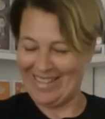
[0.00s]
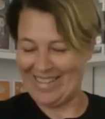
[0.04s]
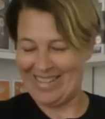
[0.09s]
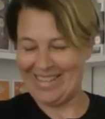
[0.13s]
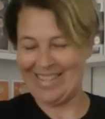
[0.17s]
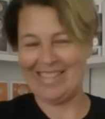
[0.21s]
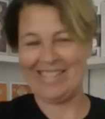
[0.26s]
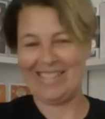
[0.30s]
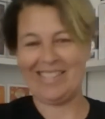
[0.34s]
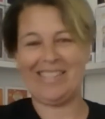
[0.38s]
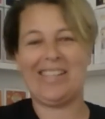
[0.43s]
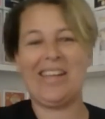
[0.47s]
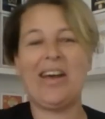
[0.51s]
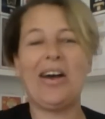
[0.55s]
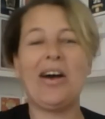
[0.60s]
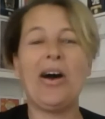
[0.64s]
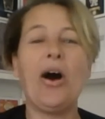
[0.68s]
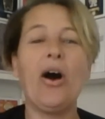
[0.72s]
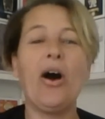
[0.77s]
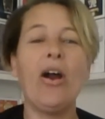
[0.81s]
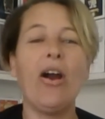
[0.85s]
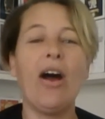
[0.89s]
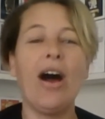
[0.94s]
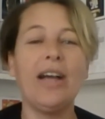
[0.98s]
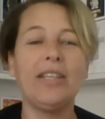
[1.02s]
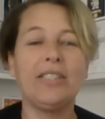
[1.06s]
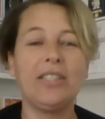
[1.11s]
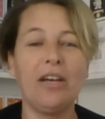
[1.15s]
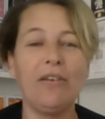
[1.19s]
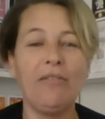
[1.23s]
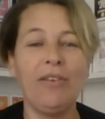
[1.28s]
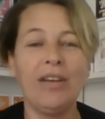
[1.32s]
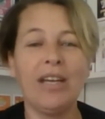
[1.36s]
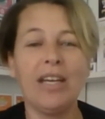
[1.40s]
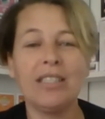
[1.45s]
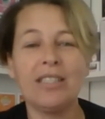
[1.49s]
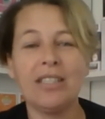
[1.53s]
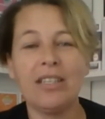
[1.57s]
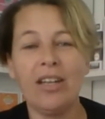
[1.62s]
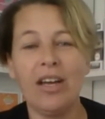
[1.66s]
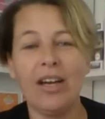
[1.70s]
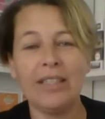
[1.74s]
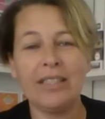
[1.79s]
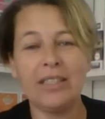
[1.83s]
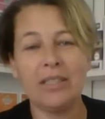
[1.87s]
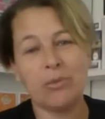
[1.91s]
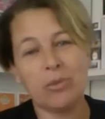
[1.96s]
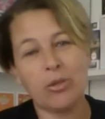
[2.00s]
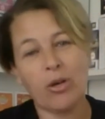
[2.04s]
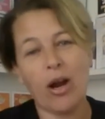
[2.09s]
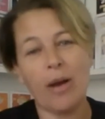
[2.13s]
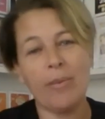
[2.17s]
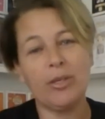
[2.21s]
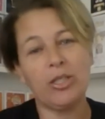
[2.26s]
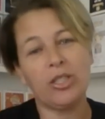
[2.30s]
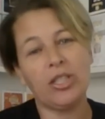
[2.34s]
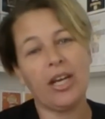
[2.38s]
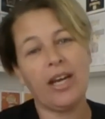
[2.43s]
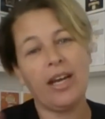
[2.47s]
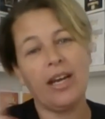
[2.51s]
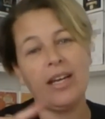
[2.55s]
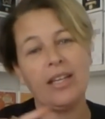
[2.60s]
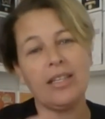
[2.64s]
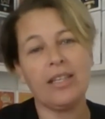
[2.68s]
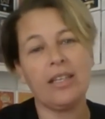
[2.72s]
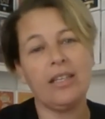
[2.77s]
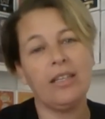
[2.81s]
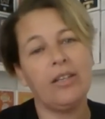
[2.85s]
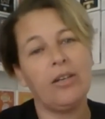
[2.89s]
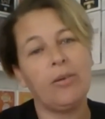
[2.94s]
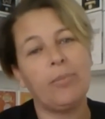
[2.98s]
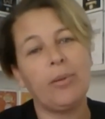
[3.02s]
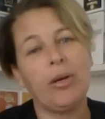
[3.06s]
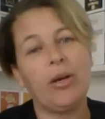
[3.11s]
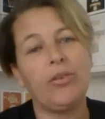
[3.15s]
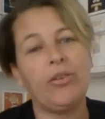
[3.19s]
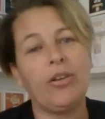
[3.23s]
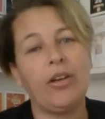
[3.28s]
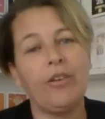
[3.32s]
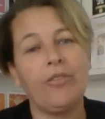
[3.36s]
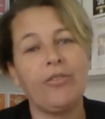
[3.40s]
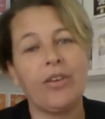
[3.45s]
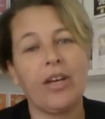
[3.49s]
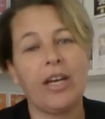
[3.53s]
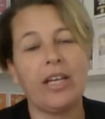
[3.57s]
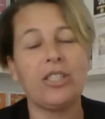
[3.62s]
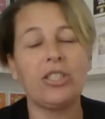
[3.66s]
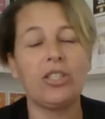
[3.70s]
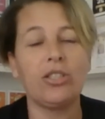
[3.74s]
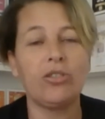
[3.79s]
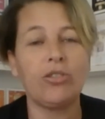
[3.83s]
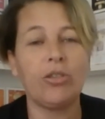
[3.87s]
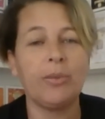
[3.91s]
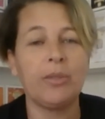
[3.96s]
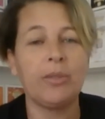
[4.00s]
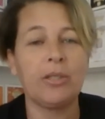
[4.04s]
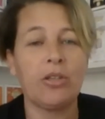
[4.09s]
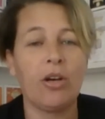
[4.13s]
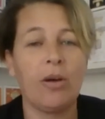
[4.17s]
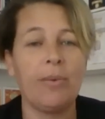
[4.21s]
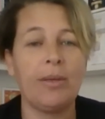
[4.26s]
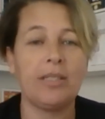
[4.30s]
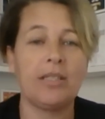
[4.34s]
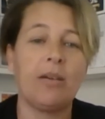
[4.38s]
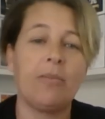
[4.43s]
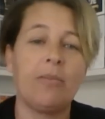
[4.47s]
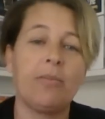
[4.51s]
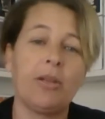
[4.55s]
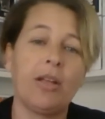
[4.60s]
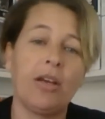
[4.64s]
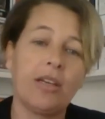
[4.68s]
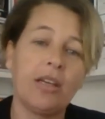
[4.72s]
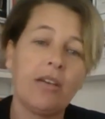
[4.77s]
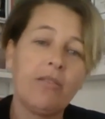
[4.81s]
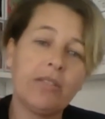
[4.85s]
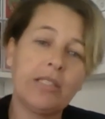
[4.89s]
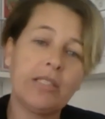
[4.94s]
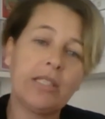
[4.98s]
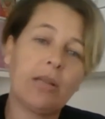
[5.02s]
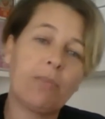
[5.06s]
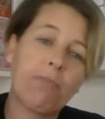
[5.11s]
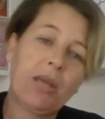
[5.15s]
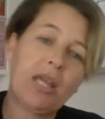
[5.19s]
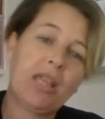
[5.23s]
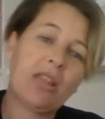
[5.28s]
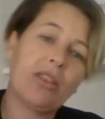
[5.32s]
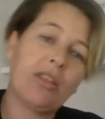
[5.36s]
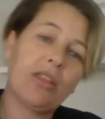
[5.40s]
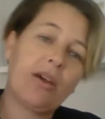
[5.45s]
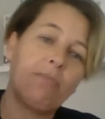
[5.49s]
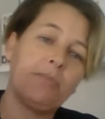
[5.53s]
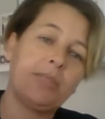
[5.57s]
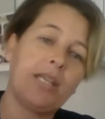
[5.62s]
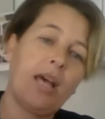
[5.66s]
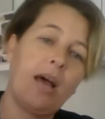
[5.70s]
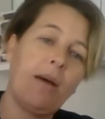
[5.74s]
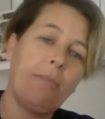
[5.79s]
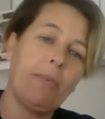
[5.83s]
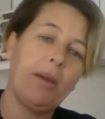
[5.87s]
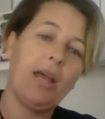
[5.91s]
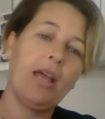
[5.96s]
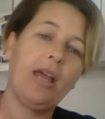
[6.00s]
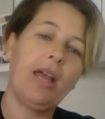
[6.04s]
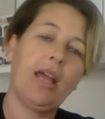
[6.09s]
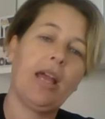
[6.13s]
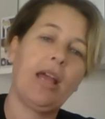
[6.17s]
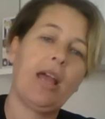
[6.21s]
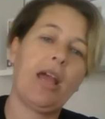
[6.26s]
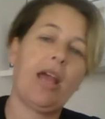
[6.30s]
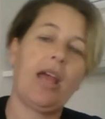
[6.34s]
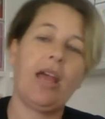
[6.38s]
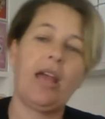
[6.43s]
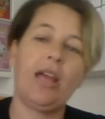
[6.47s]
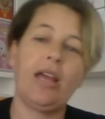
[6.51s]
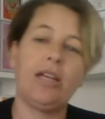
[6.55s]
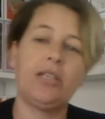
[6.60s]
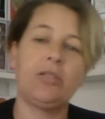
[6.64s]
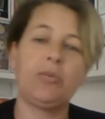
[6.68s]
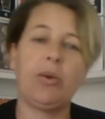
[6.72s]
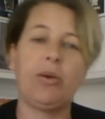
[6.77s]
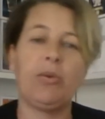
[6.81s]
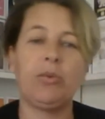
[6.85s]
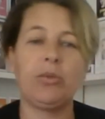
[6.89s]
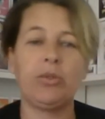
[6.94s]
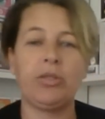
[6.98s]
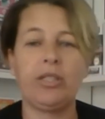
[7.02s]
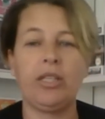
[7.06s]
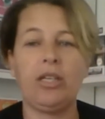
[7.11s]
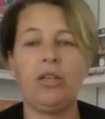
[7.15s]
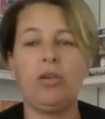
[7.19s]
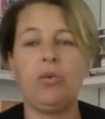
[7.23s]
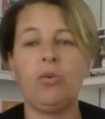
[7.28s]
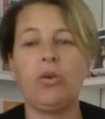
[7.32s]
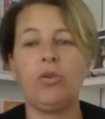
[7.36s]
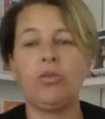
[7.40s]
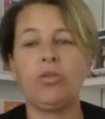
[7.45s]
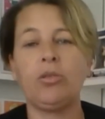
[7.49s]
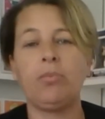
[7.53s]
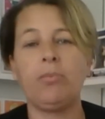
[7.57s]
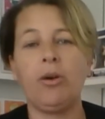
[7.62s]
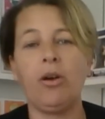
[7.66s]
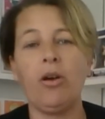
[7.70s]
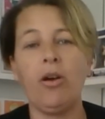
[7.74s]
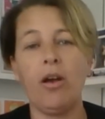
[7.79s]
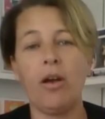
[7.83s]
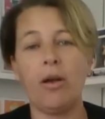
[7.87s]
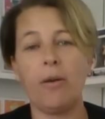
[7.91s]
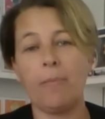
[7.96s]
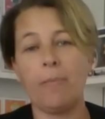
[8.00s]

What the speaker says: So, all right, don't forget to like, subscribe and share. Hit the little bell notification. Drop us a comment down below. Give us a big thumbs up. And we will see you all tomorrow.